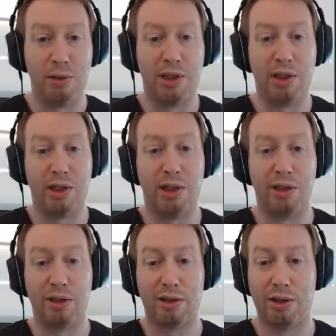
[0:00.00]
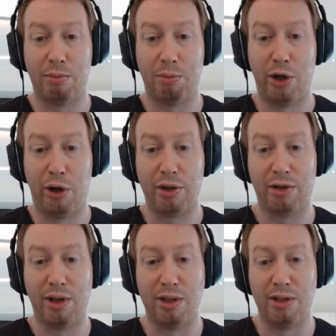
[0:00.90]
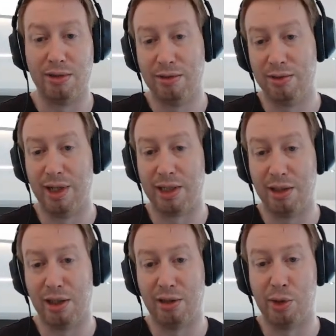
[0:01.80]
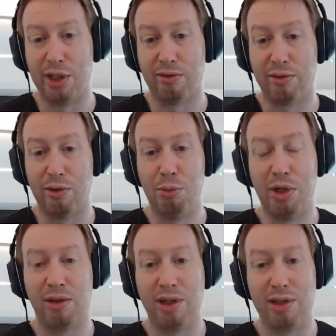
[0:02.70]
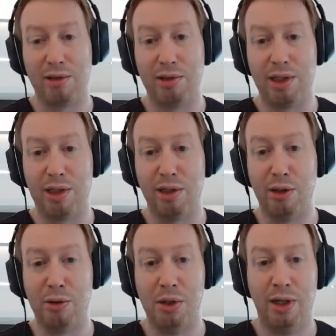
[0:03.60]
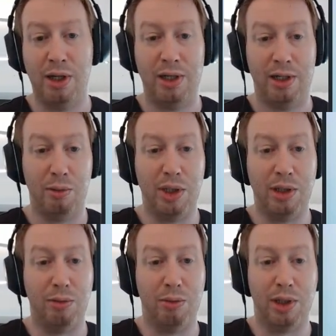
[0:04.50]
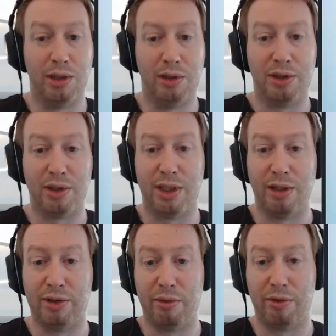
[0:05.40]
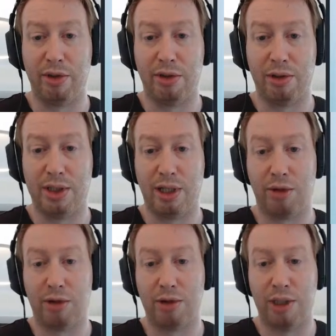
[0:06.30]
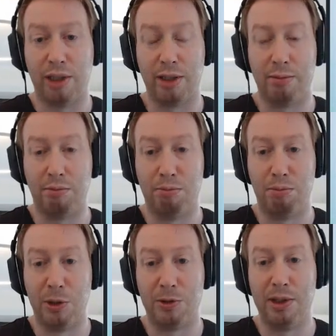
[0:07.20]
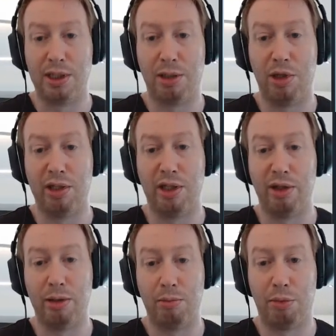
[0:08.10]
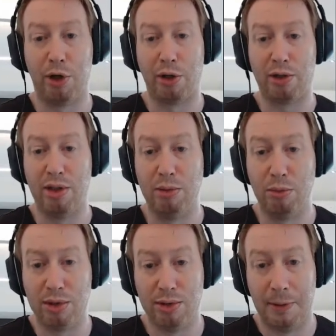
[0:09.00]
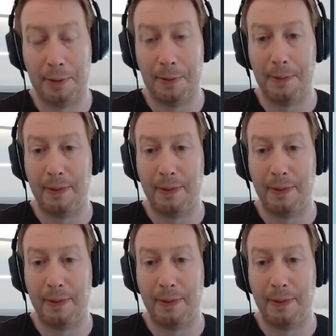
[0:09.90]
on a particular product, and that's another way of grouping things. Is to say no, we will just have several multidisciplinary product teams.